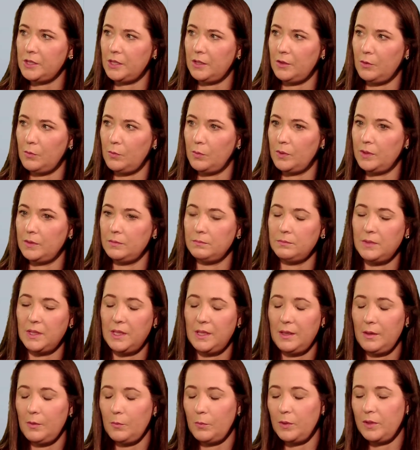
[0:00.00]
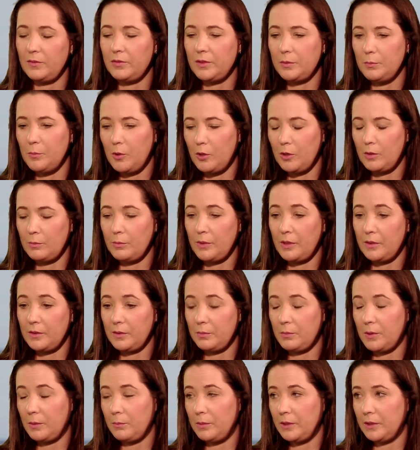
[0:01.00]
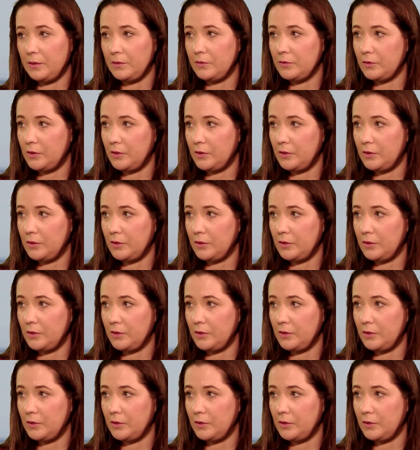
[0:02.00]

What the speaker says: I know when we have smaller Marts probably in